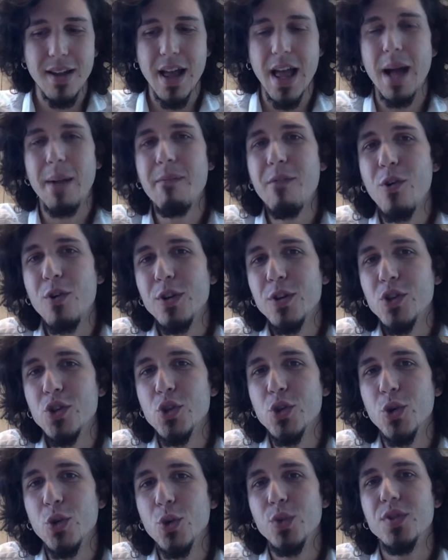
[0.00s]
I'm going
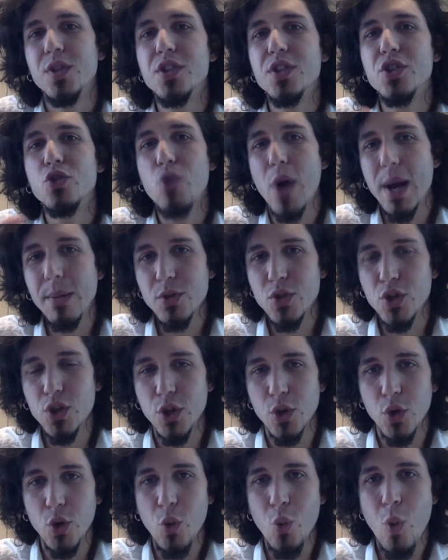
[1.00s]
to describe to
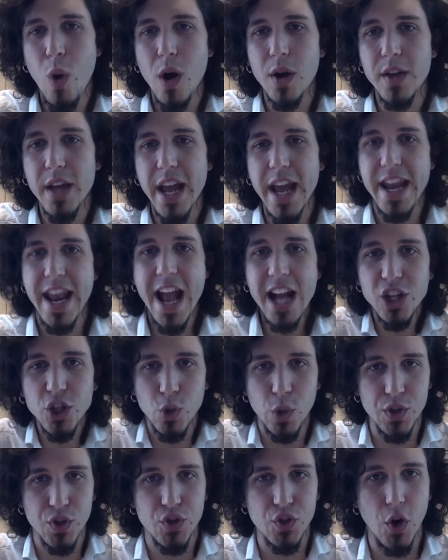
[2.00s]
you what an
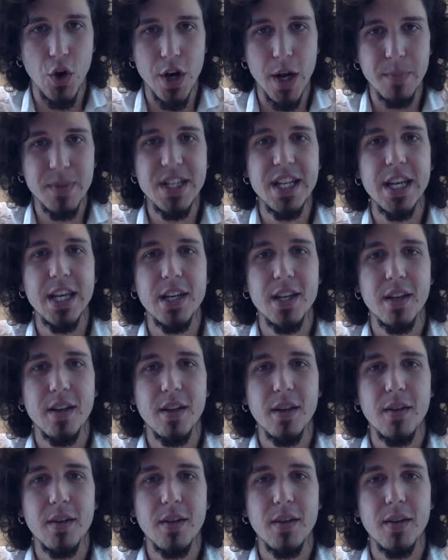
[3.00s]
actual startup did.